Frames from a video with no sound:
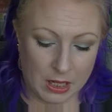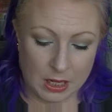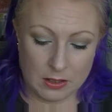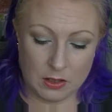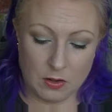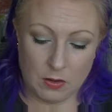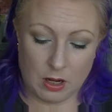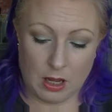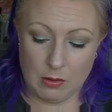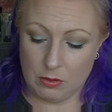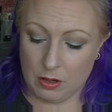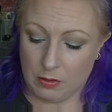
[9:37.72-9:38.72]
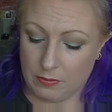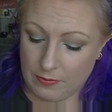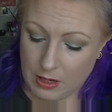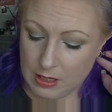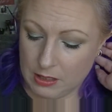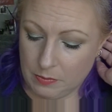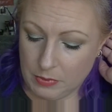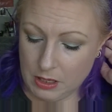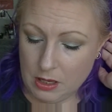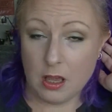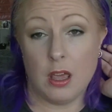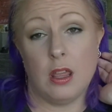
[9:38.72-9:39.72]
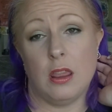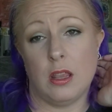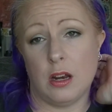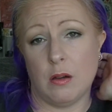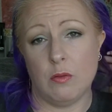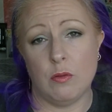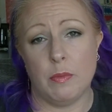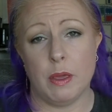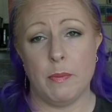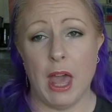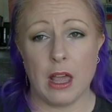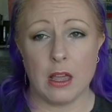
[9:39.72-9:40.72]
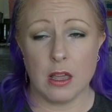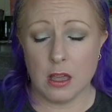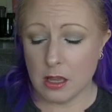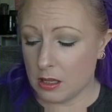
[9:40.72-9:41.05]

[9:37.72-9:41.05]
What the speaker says: So I will go and find something, and then I will be back.